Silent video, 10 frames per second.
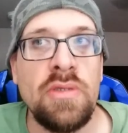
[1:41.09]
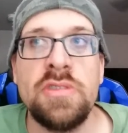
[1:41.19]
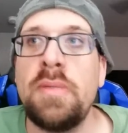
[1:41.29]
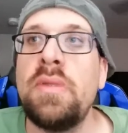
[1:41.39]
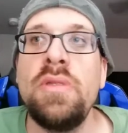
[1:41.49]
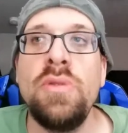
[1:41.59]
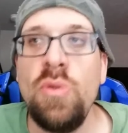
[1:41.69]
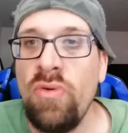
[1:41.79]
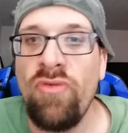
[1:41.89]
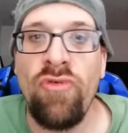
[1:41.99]
Something
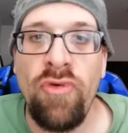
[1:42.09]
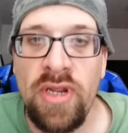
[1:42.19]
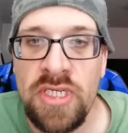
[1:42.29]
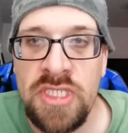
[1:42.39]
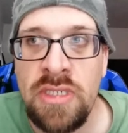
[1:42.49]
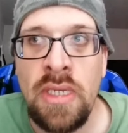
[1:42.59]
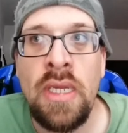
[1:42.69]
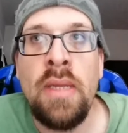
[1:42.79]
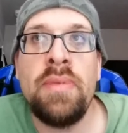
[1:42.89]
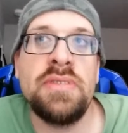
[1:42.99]
new, fresh,
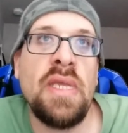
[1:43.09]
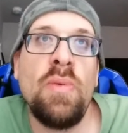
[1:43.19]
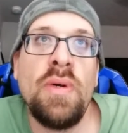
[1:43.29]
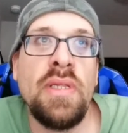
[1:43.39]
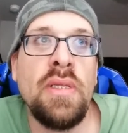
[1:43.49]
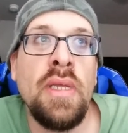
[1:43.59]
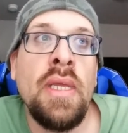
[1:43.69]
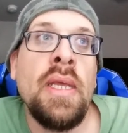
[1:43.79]
because they want to